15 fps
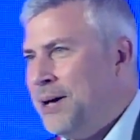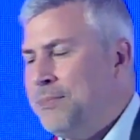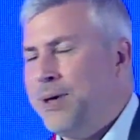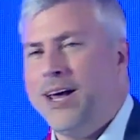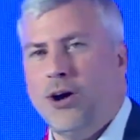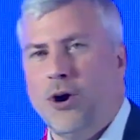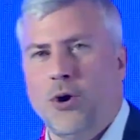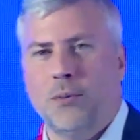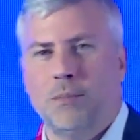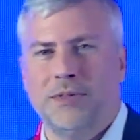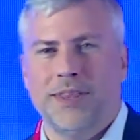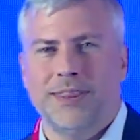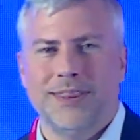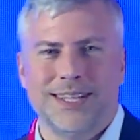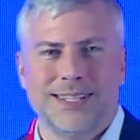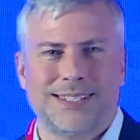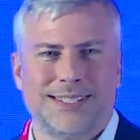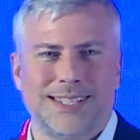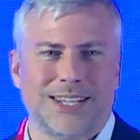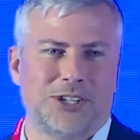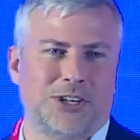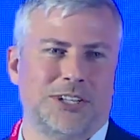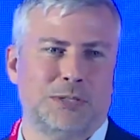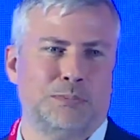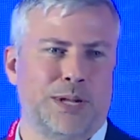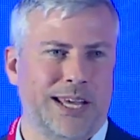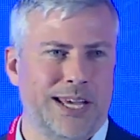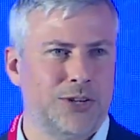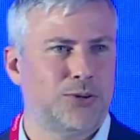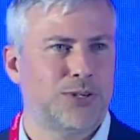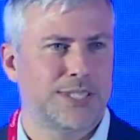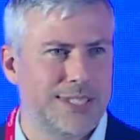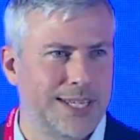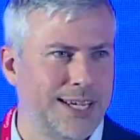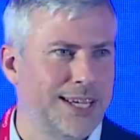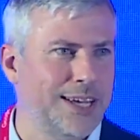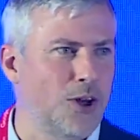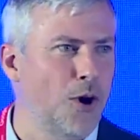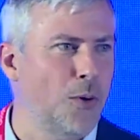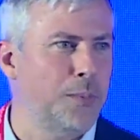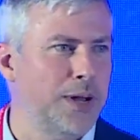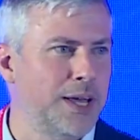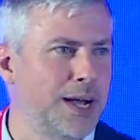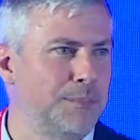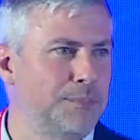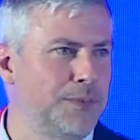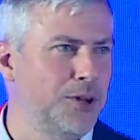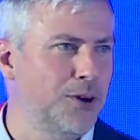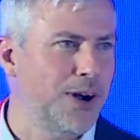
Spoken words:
but I hope that this session has been interesting and opening up your